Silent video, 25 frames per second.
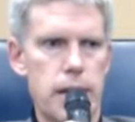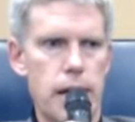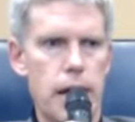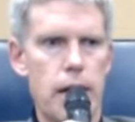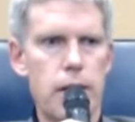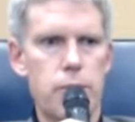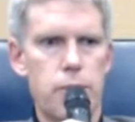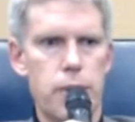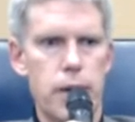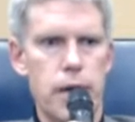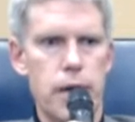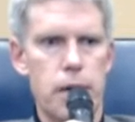How
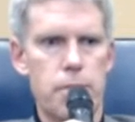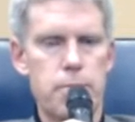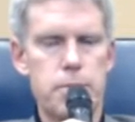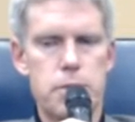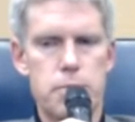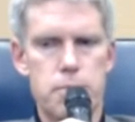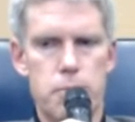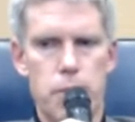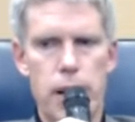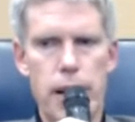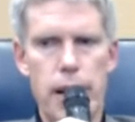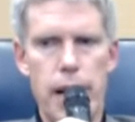do we help
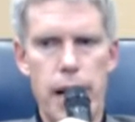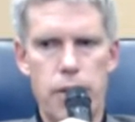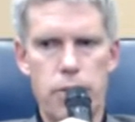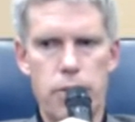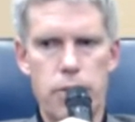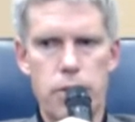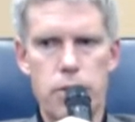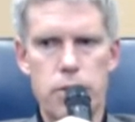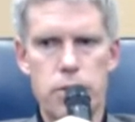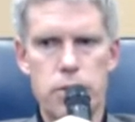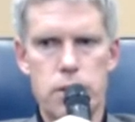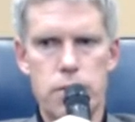spread out
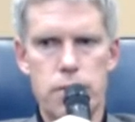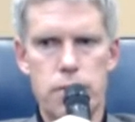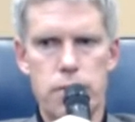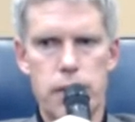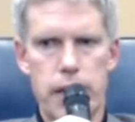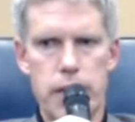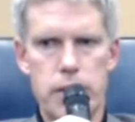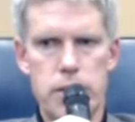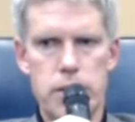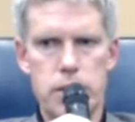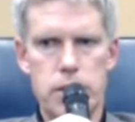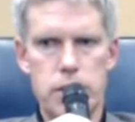those
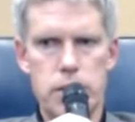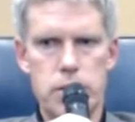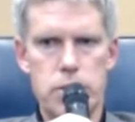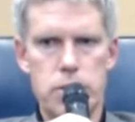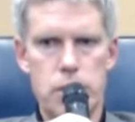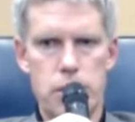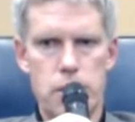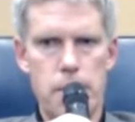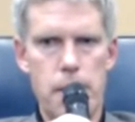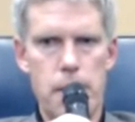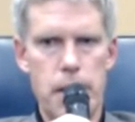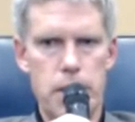infections so
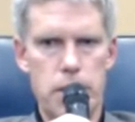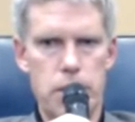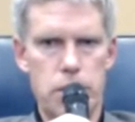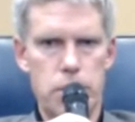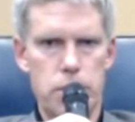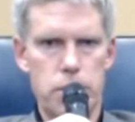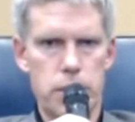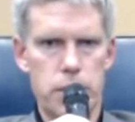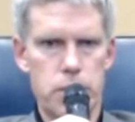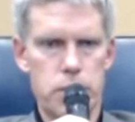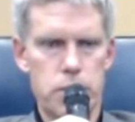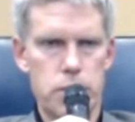the medical
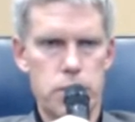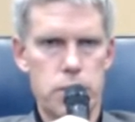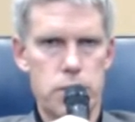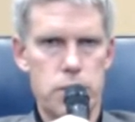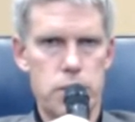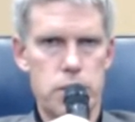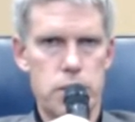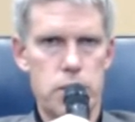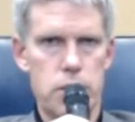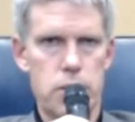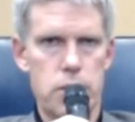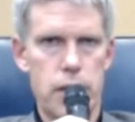
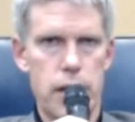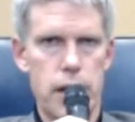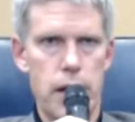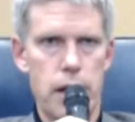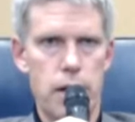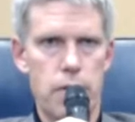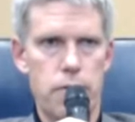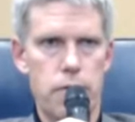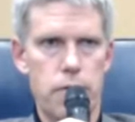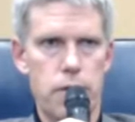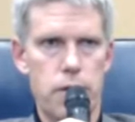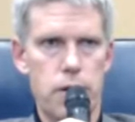resources are
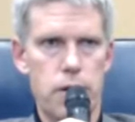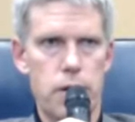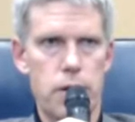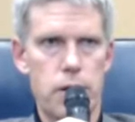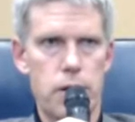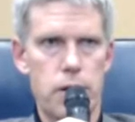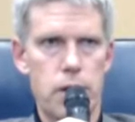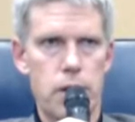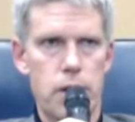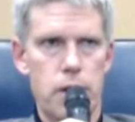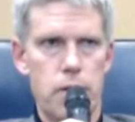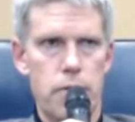there
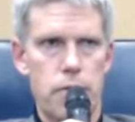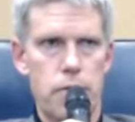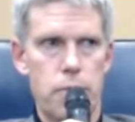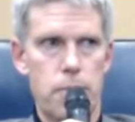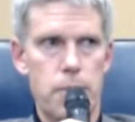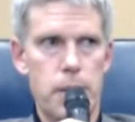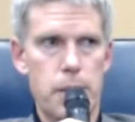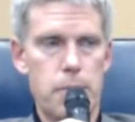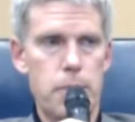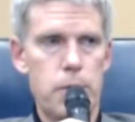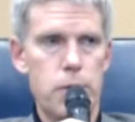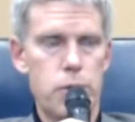for
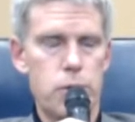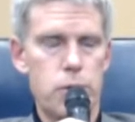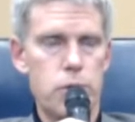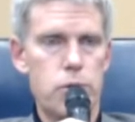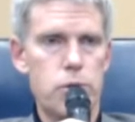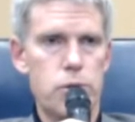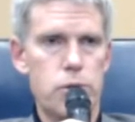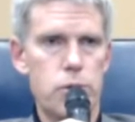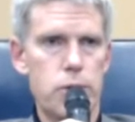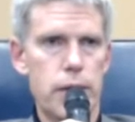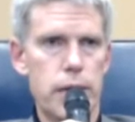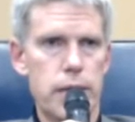people who
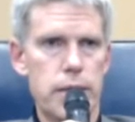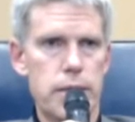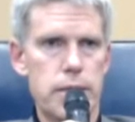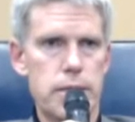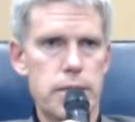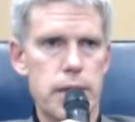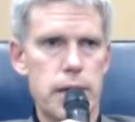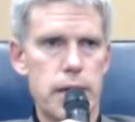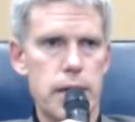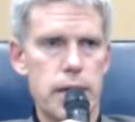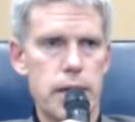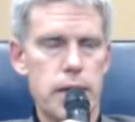do get
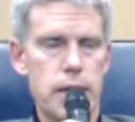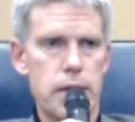sick?